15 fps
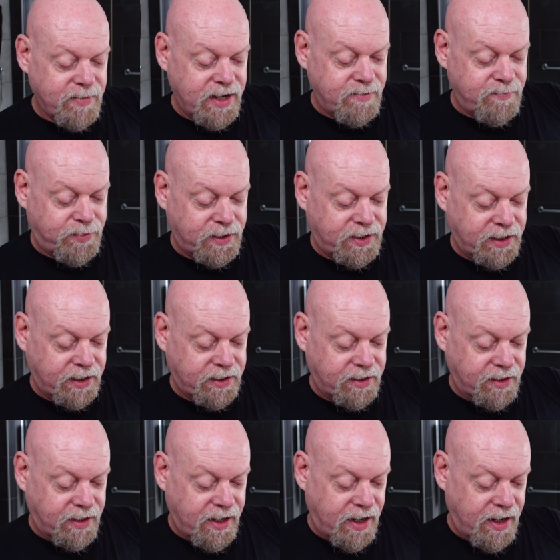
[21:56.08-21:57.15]
Men Protect
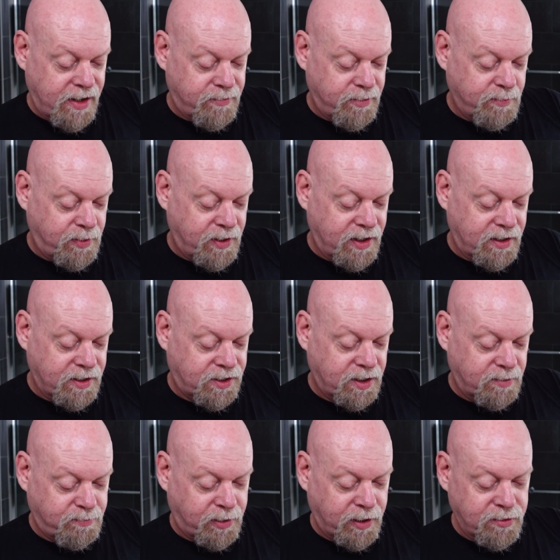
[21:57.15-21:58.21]
and Care
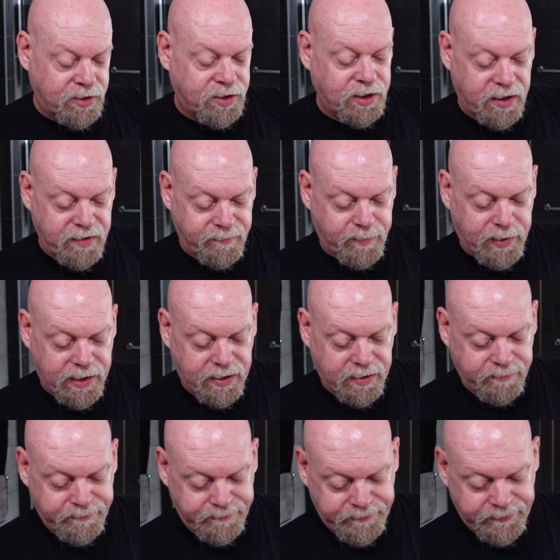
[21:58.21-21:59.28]
Replenishing Post-Shave Balm.